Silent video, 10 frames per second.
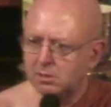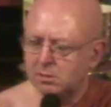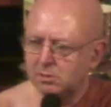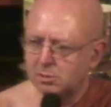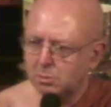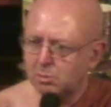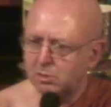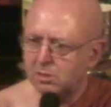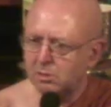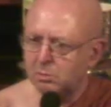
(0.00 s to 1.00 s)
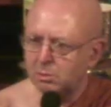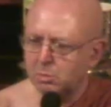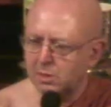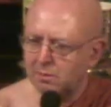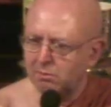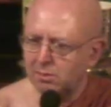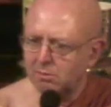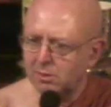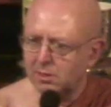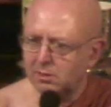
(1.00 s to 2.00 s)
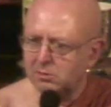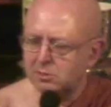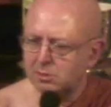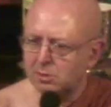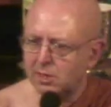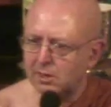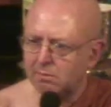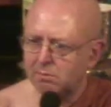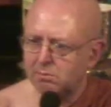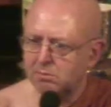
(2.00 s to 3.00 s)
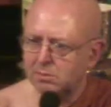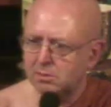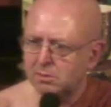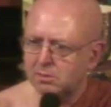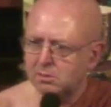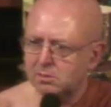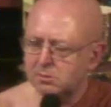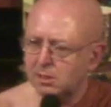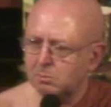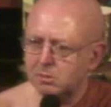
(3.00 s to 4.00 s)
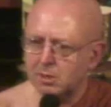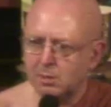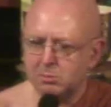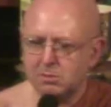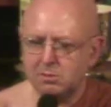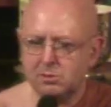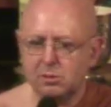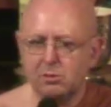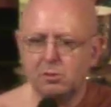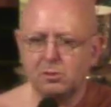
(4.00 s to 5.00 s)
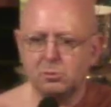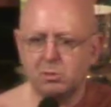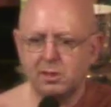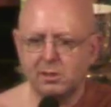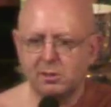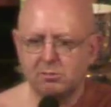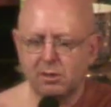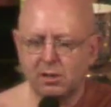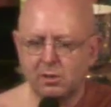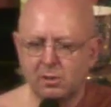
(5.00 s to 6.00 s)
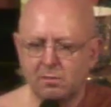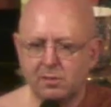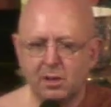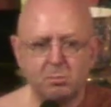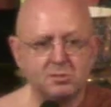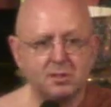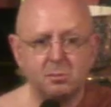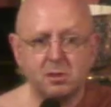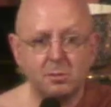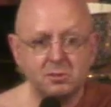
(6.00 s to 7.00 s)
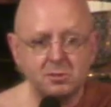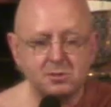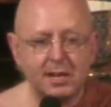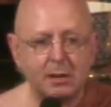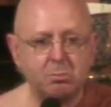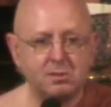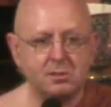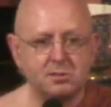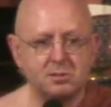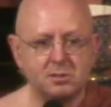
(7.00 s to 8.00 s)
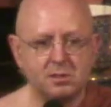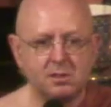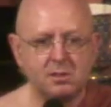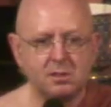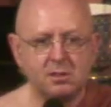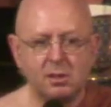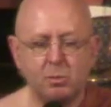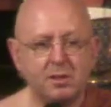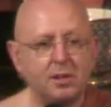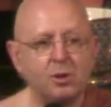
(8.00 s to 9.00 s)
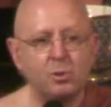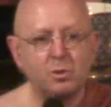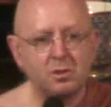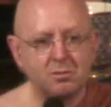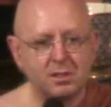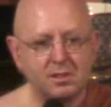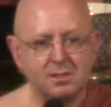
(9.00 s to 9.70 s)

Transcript: to work with whatever ingredients you have. Sometimes there is a cause we get the truckload of dung, but sometimes it just happens and we didn't order it.